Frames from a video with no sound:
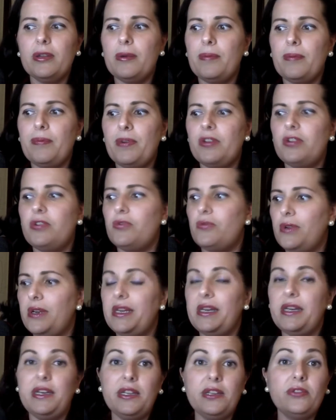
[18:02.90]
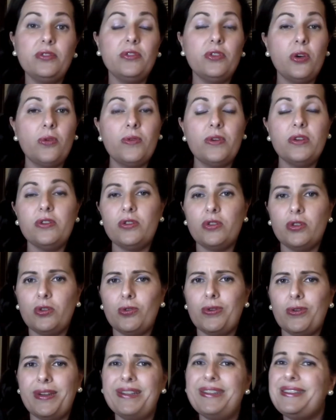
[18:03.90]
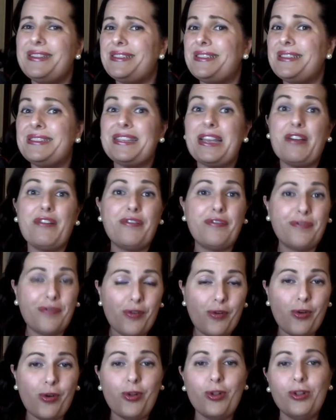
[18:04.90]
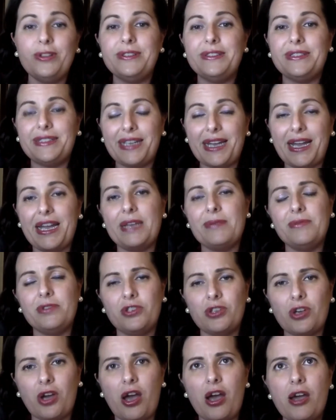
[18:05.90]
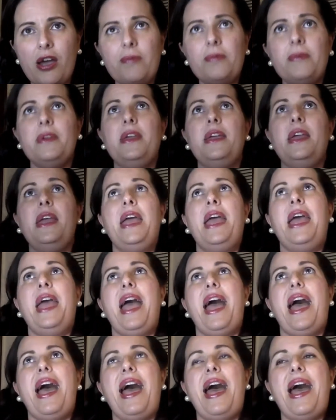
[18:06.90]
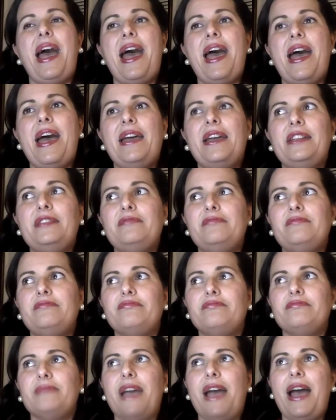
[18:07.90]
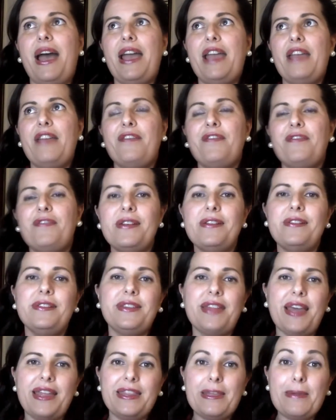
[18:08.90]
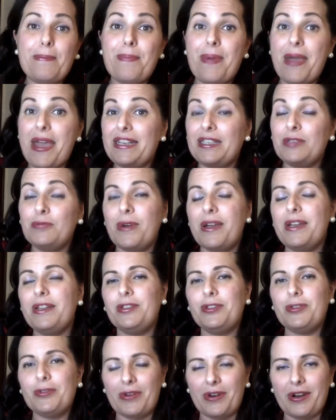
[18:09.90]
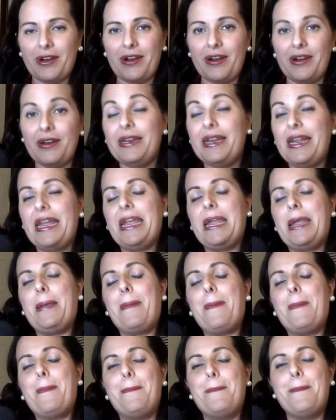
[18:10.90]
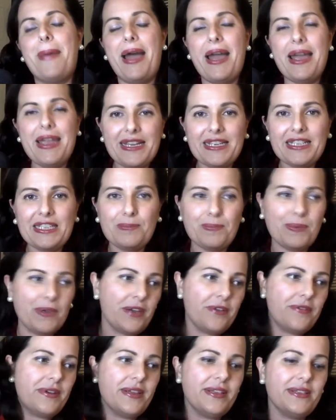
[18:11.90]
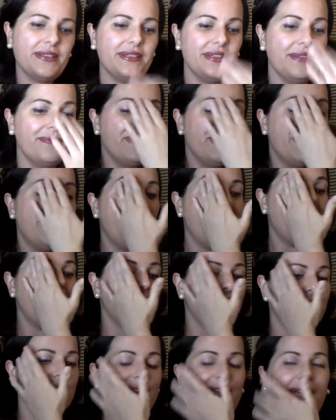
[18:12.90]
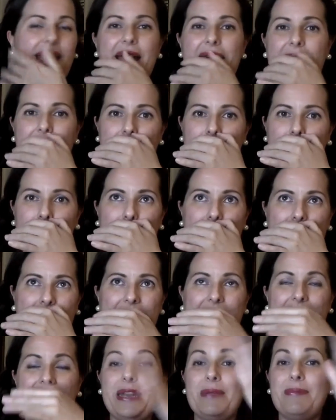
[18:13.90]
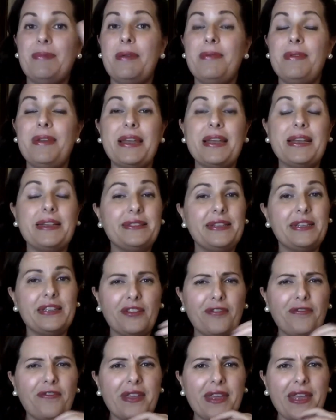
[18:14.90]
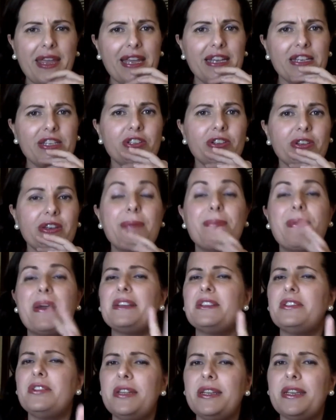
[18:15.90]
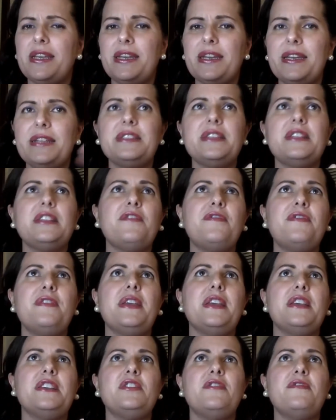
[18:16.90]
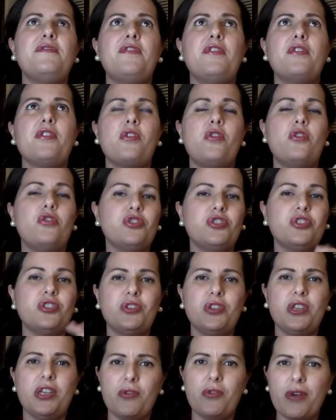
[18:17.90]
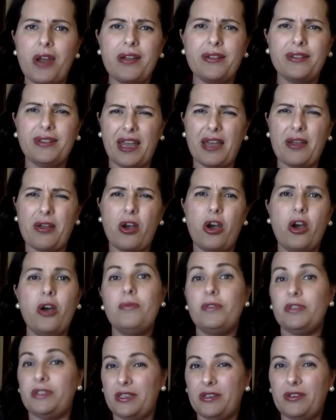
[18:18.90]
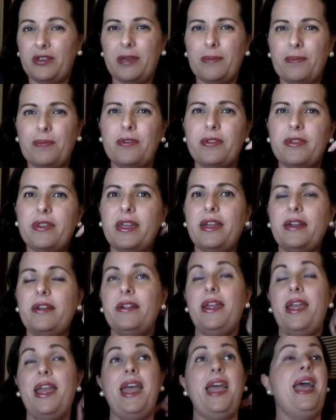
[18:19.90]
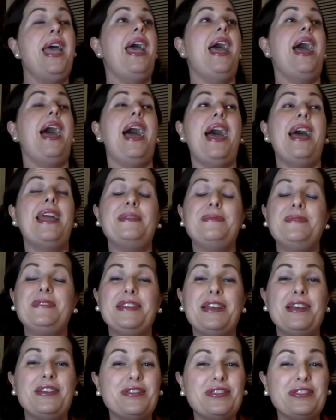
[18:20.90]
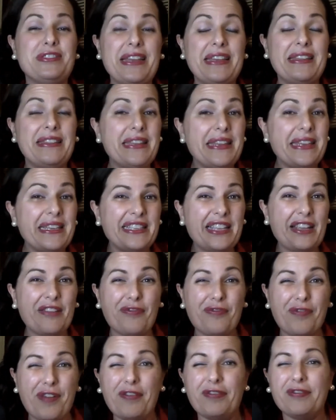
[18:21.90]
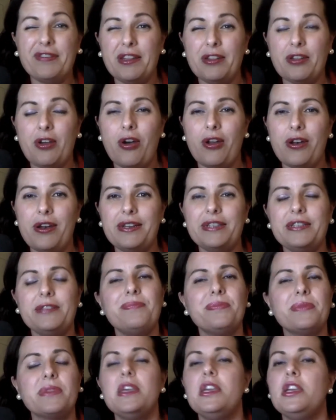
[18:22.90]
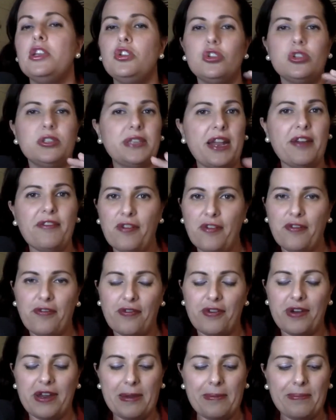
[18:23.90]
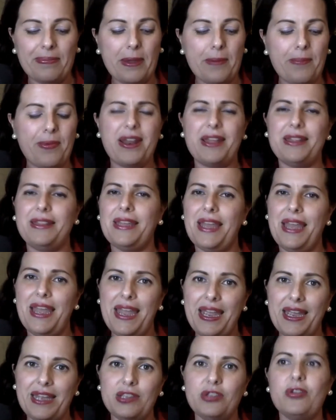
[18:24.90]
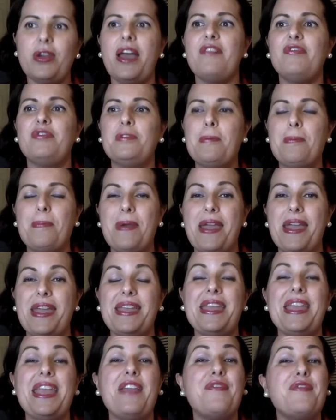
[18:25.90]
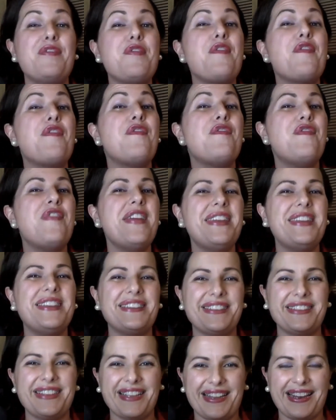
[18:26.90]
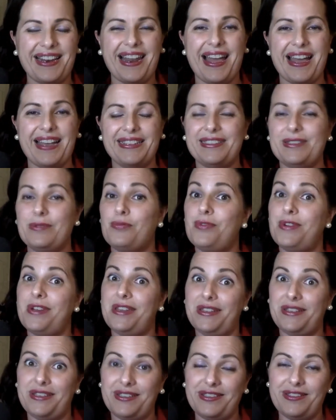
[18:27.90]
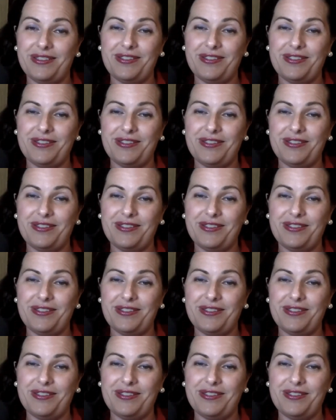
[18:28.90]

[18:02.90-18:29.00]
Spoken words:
but you really need to know what you're doing. This is a full-time job. And I feel that the best way to learn, in my experience, is kind of like getting maybe like a certification. I'm actually getting a certification for Coursera.com, which I'm going to put there. And let me tell you, so I think it's a $50. You start for free, but at the end, you have to pay if you finish the class, which,